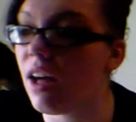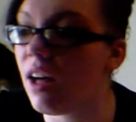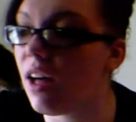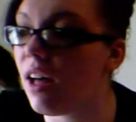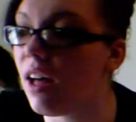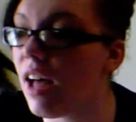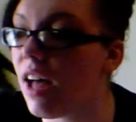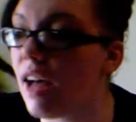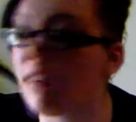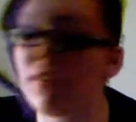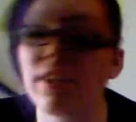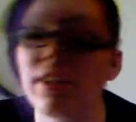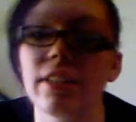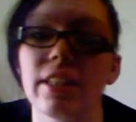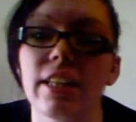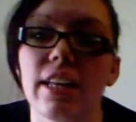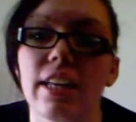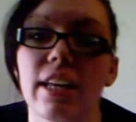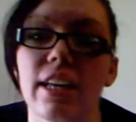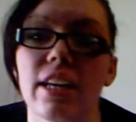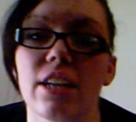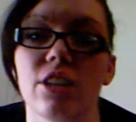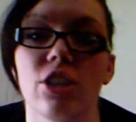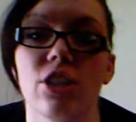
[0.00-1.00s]

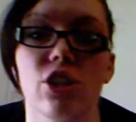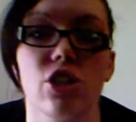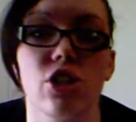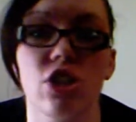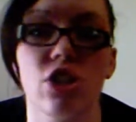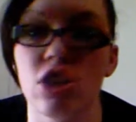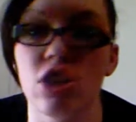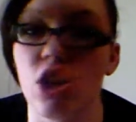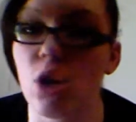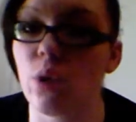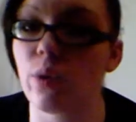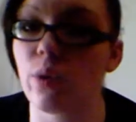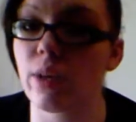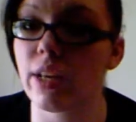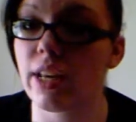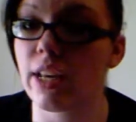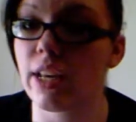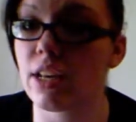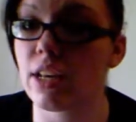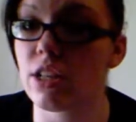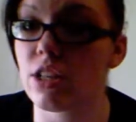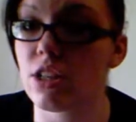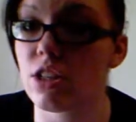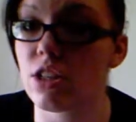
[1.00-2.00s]
everything just slowly
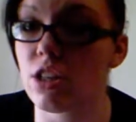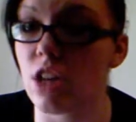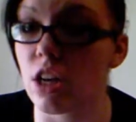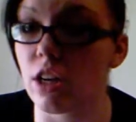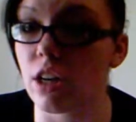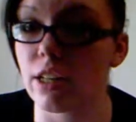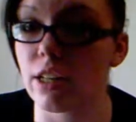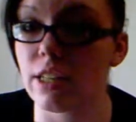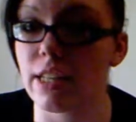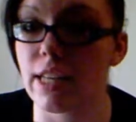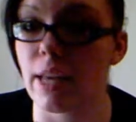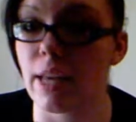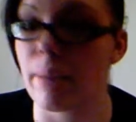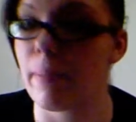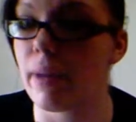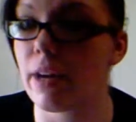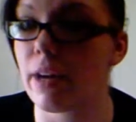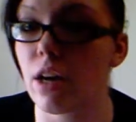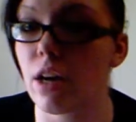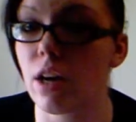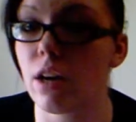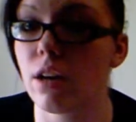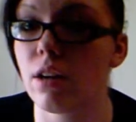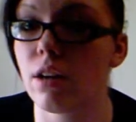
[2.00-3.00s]
started to get
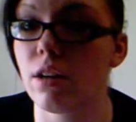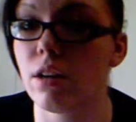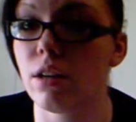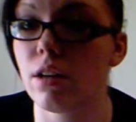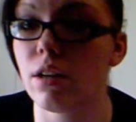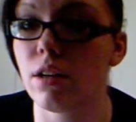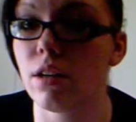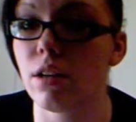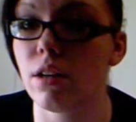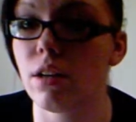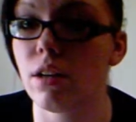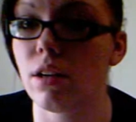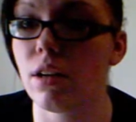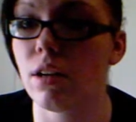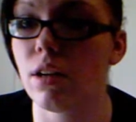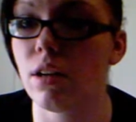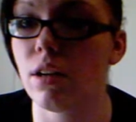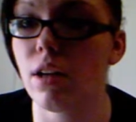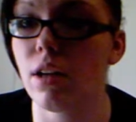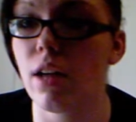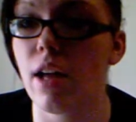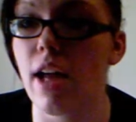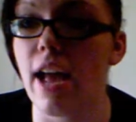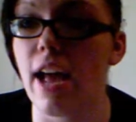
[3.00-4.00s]
better.
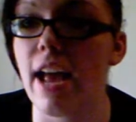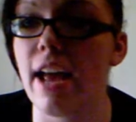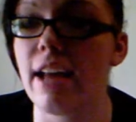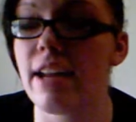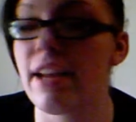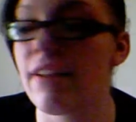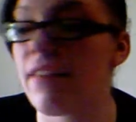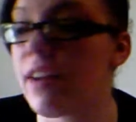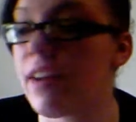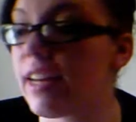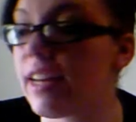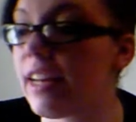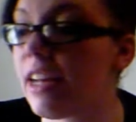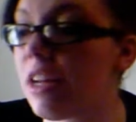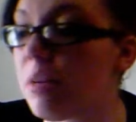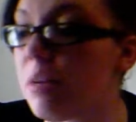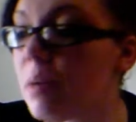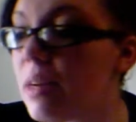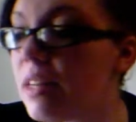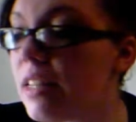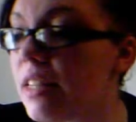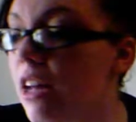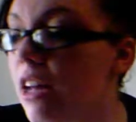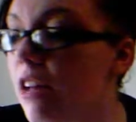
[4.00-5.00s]
And if I'd killed
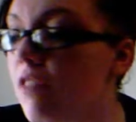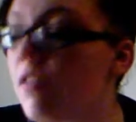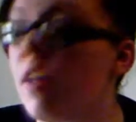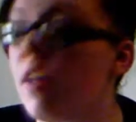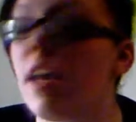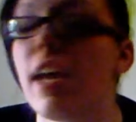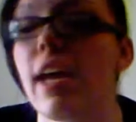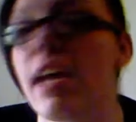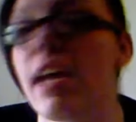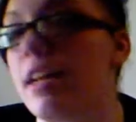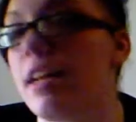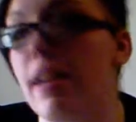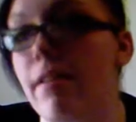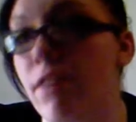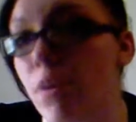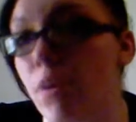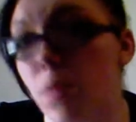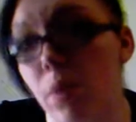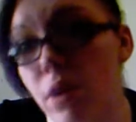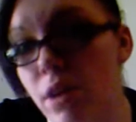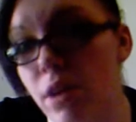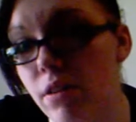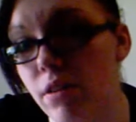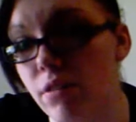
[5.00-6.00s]
myself, it never
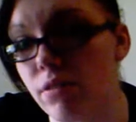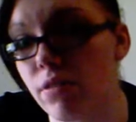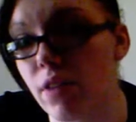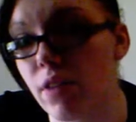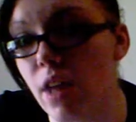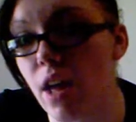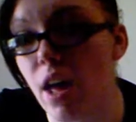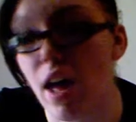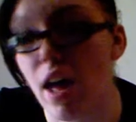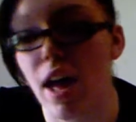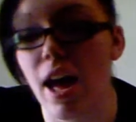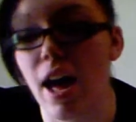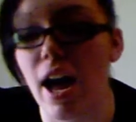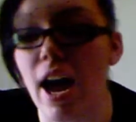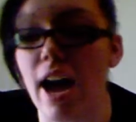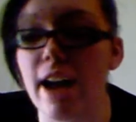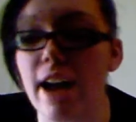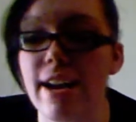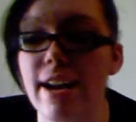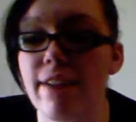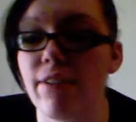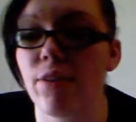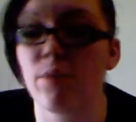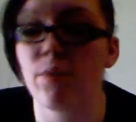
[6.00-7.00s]
would have. I
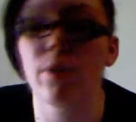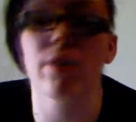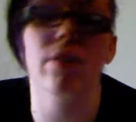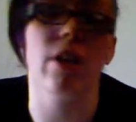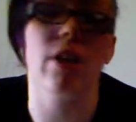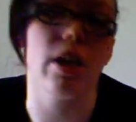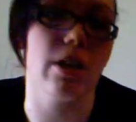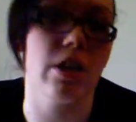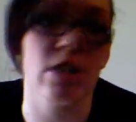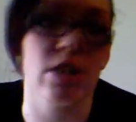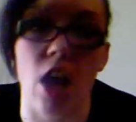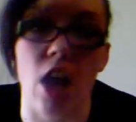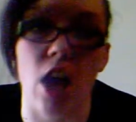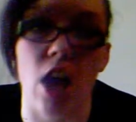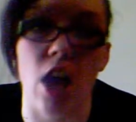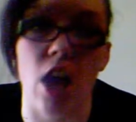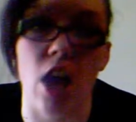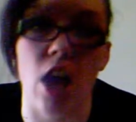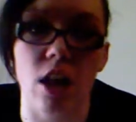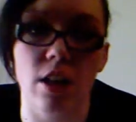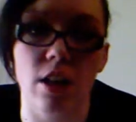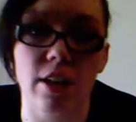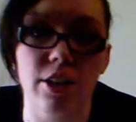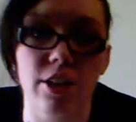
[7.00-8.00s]
never would have gone to
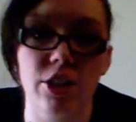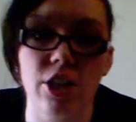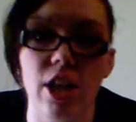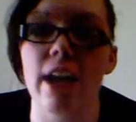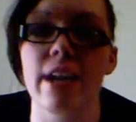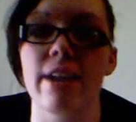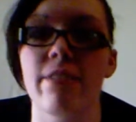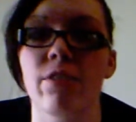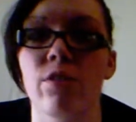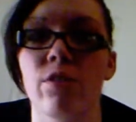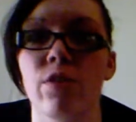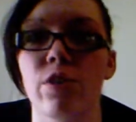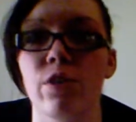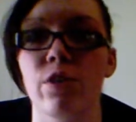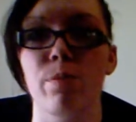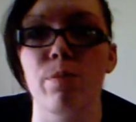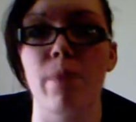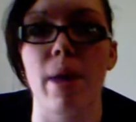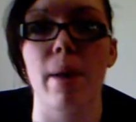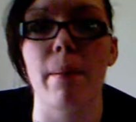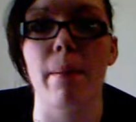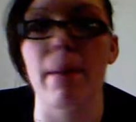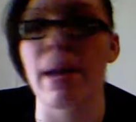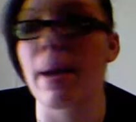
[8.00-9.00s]
college. I never would have
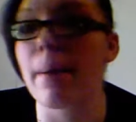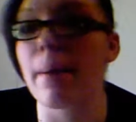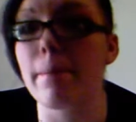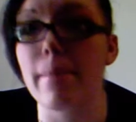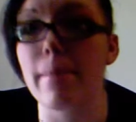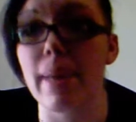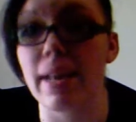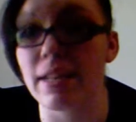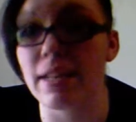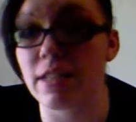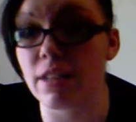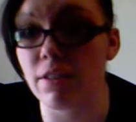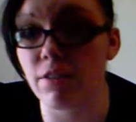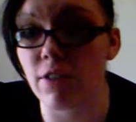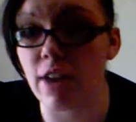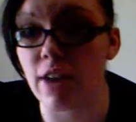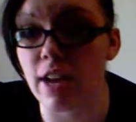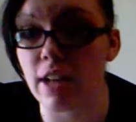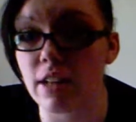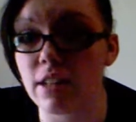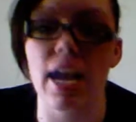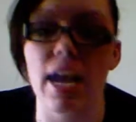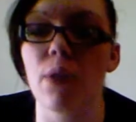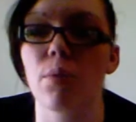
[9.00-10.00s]
met my amazing
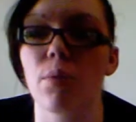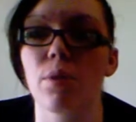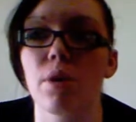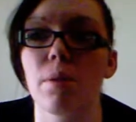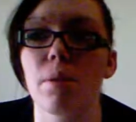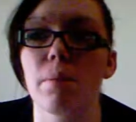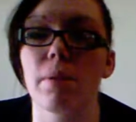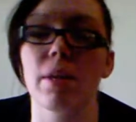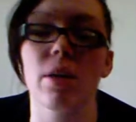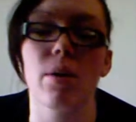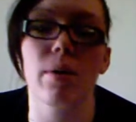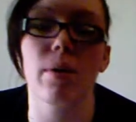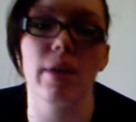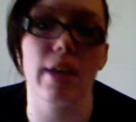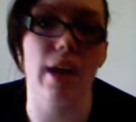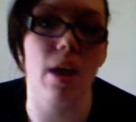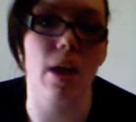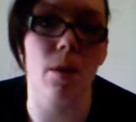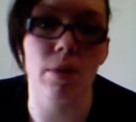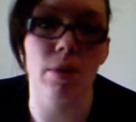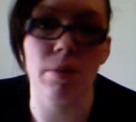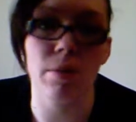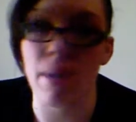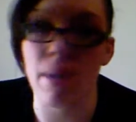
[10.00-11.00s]
friends. I wouldn't be going out
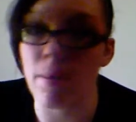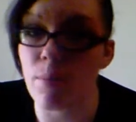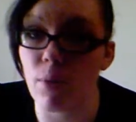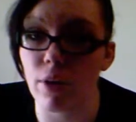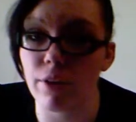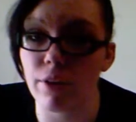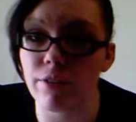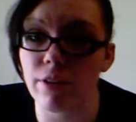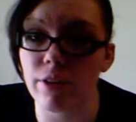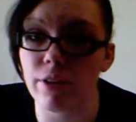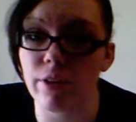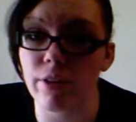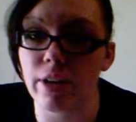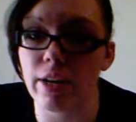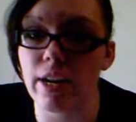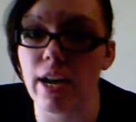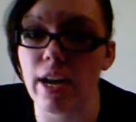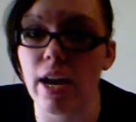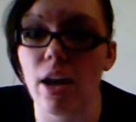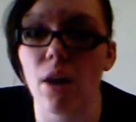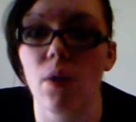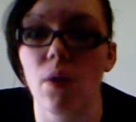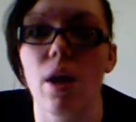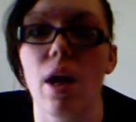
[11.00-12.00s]
with my boyfriend right
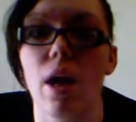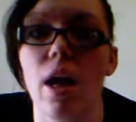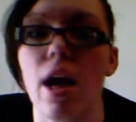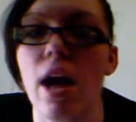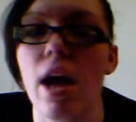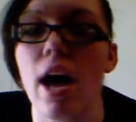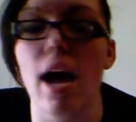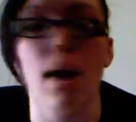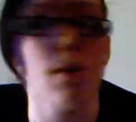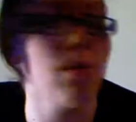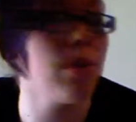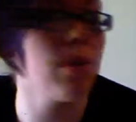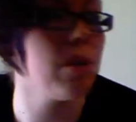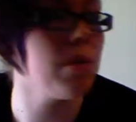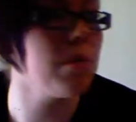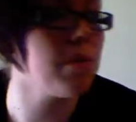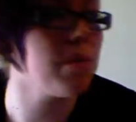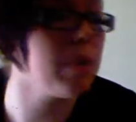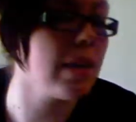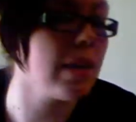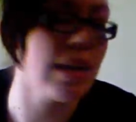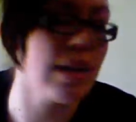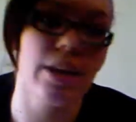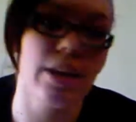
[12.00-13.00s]
now. I wouldn't
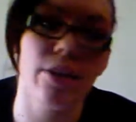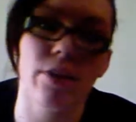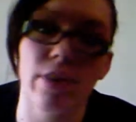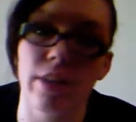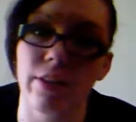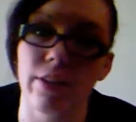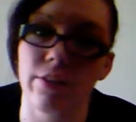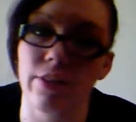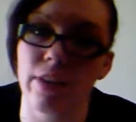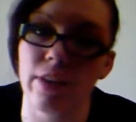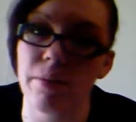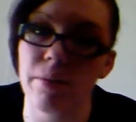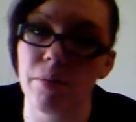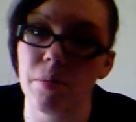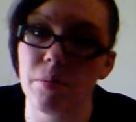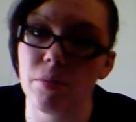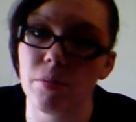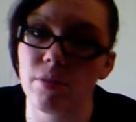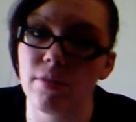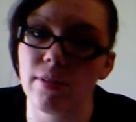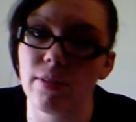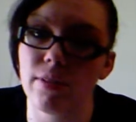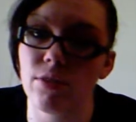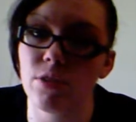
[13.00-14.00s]
be getting ready for him to
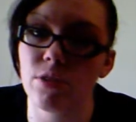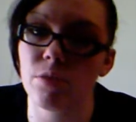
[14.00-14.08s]
move in with